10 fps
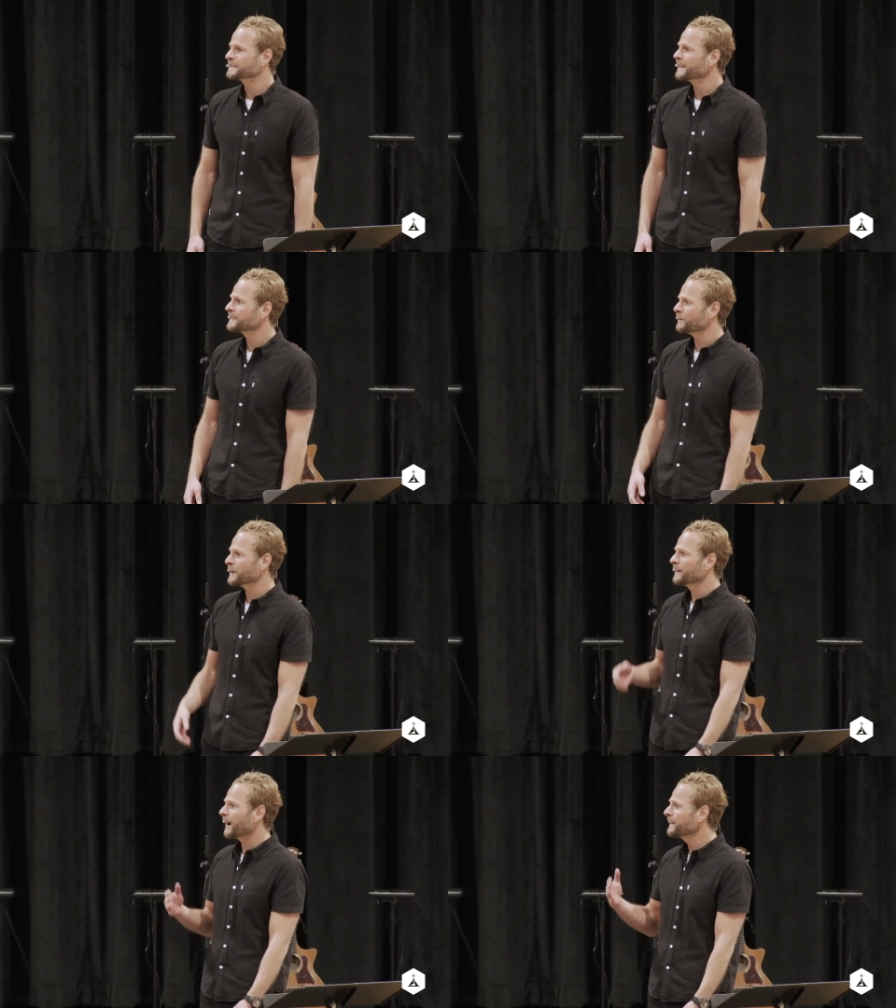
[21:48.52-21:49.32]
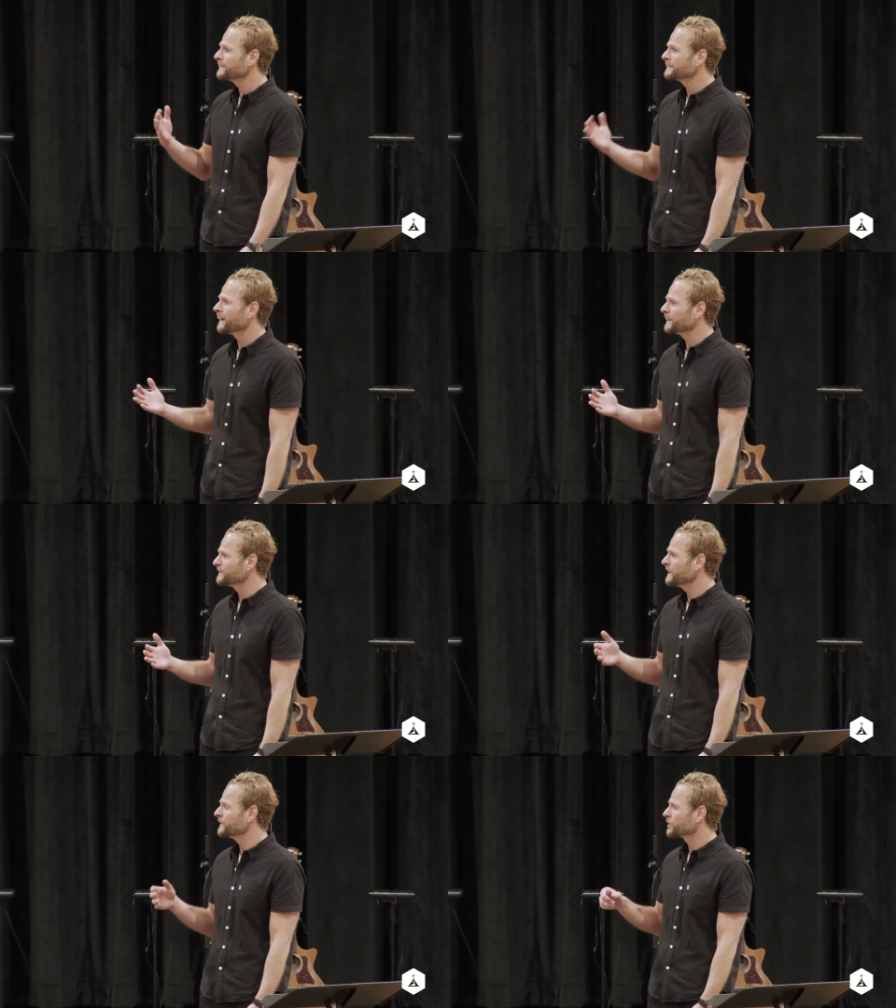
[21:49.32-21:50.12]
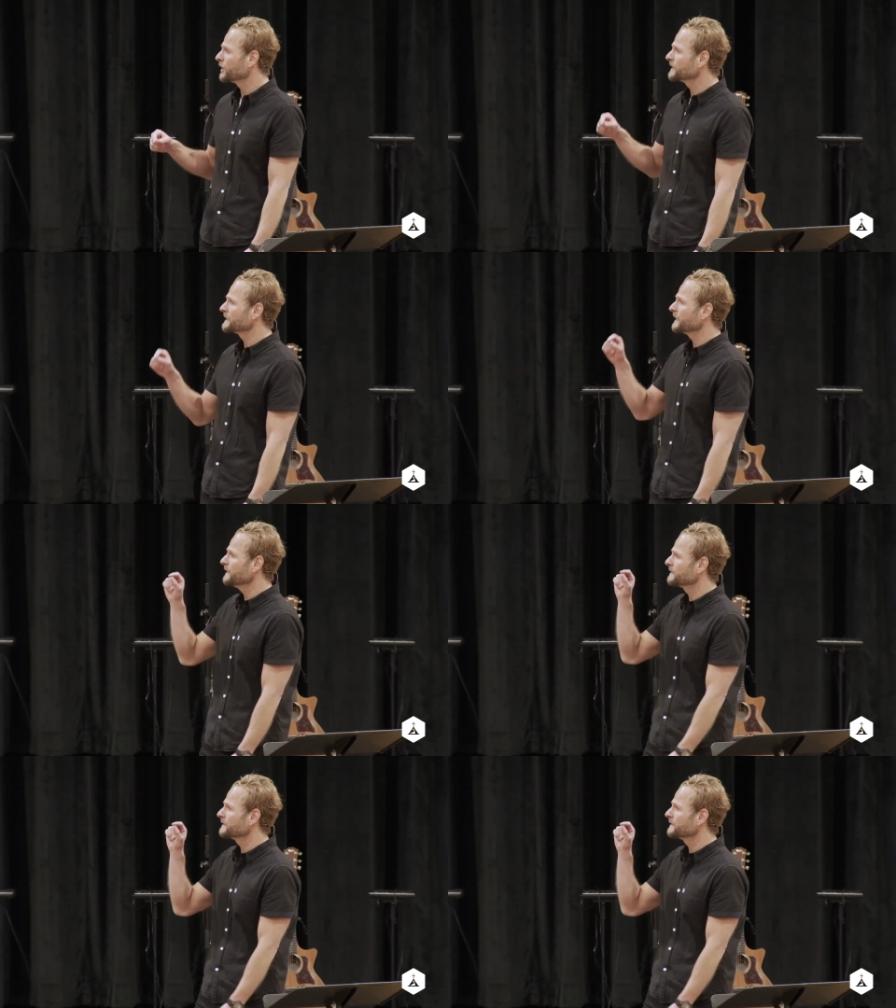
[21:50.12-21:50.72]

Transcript: says that what God has done in the church is that he's